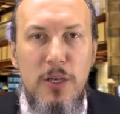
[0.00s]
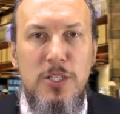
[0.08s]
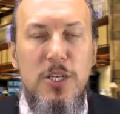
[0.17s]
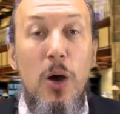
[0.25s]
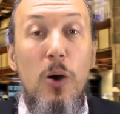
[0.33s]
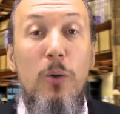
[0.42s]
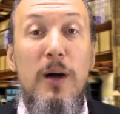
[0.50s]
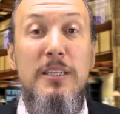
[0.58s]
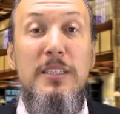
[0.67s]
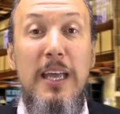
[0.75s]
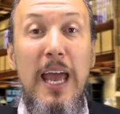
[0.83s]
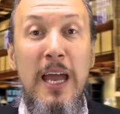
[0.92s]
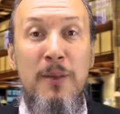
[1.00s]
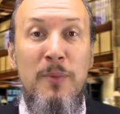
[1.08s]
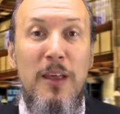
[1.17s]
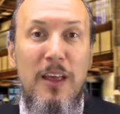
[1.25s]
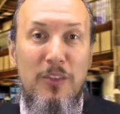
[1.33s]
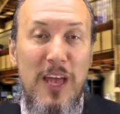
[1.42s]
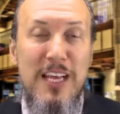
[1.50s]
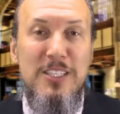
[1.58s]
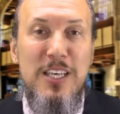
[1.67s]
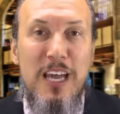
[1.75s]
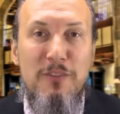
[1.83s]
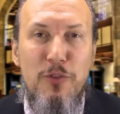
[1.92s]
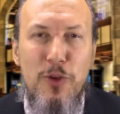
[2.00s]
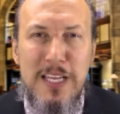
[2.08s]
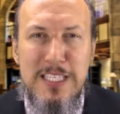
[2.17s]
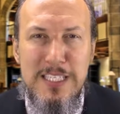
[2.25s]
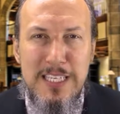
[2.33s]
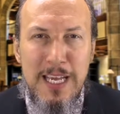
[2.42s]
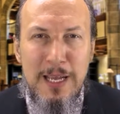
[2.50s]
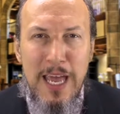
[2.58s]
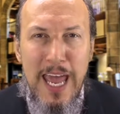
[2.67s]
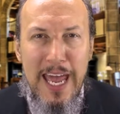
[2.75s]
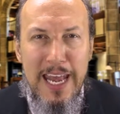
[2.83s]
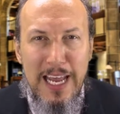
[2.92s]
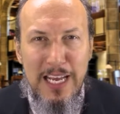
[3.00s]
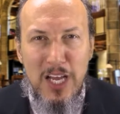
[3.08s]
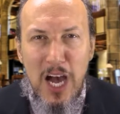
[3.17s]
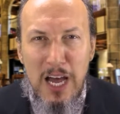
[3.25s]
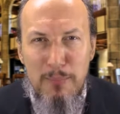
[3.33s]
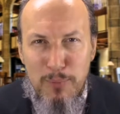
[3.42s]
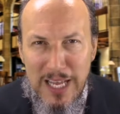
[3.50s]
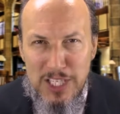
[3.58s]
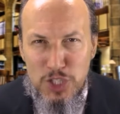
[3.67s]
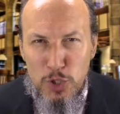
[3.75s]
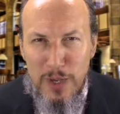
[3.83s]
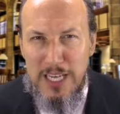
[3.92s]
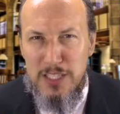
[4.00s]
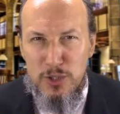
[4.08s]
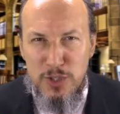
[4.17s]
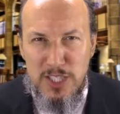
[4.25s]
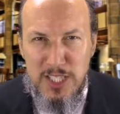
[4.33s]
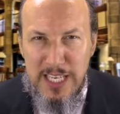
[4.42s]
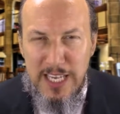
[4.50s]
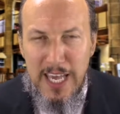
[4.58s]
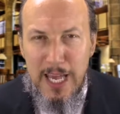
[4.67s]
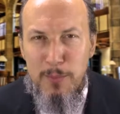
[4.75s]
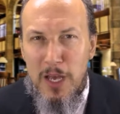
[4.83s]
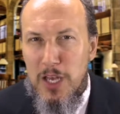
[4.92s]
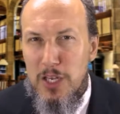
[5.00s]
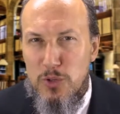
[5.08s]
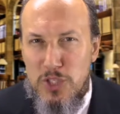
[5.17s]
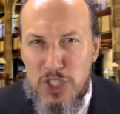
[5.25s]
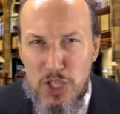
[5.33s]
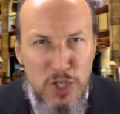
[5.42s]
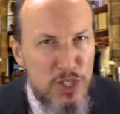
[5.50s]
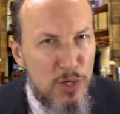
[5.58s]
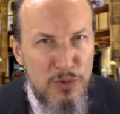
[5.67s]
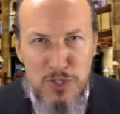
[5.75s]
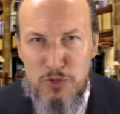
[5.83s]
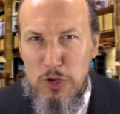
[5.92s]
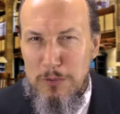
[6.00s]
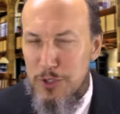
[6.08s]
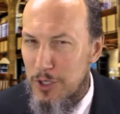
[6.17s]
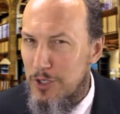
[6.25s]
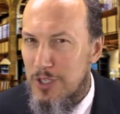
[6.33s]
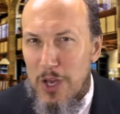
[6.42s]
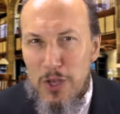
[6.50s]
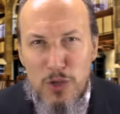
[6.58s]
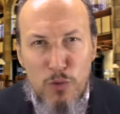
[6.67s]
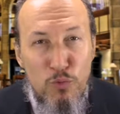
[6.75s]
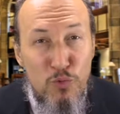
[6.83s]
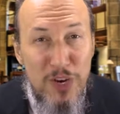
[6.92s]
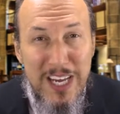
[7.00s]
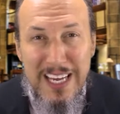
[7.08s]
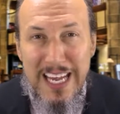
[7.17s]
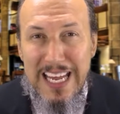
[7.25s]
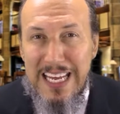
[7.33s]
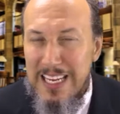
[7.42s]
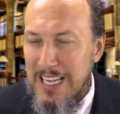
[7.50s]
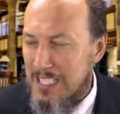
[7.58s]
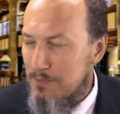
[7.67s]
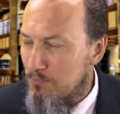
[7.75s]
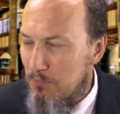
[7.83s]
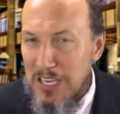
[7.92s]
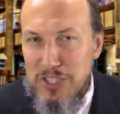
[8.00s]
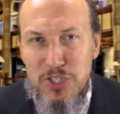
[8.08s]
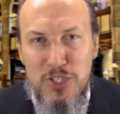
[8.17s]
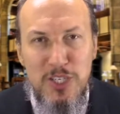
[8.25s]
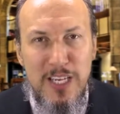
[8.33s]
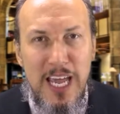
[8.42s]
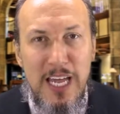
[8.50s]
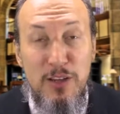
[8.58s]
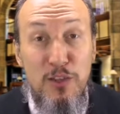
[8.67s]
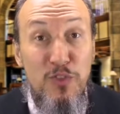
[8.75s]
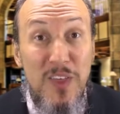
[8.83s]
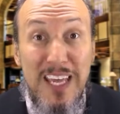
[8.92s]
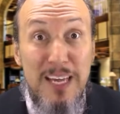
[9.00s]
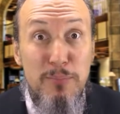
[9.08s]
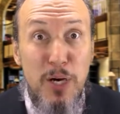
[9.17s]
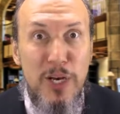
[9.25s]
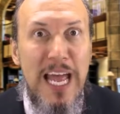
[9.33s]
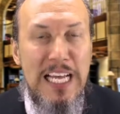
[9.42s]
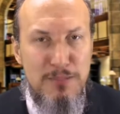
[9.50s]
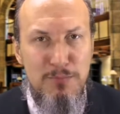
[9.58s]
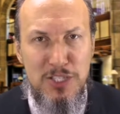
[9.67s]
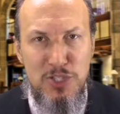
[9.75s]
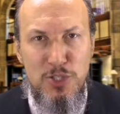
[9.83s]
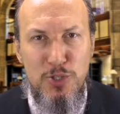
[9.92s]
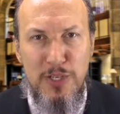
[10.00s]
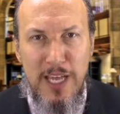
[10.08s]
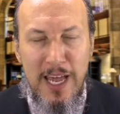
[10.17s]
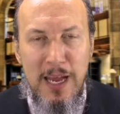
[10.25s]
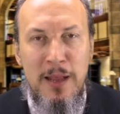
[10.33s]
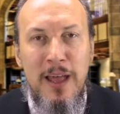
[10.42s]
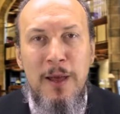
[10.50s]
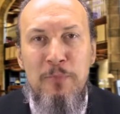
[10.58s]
So once again, thanks again for listening, and God bless you as you seek him, you search out the scriptures, you read it as much as you can, you think about it as much as you can.